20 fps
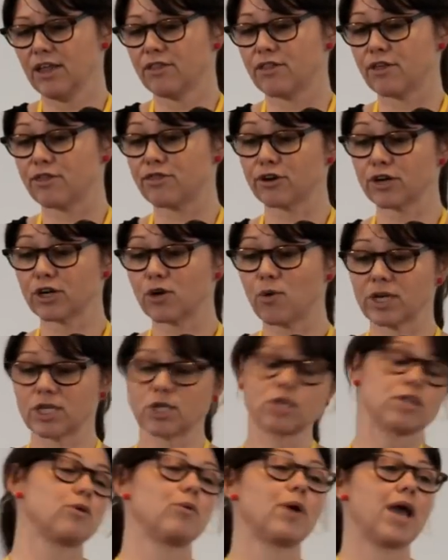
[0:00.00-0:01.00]
The third
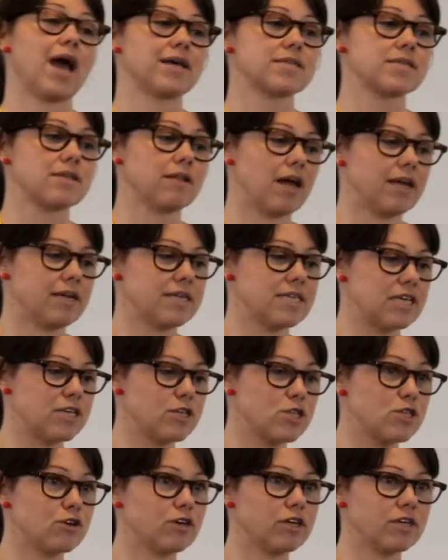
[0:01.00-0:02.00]
question that we ask a lot
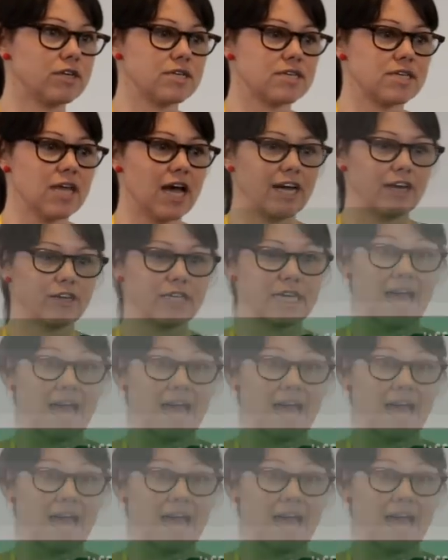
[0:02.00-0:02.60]
is there a desire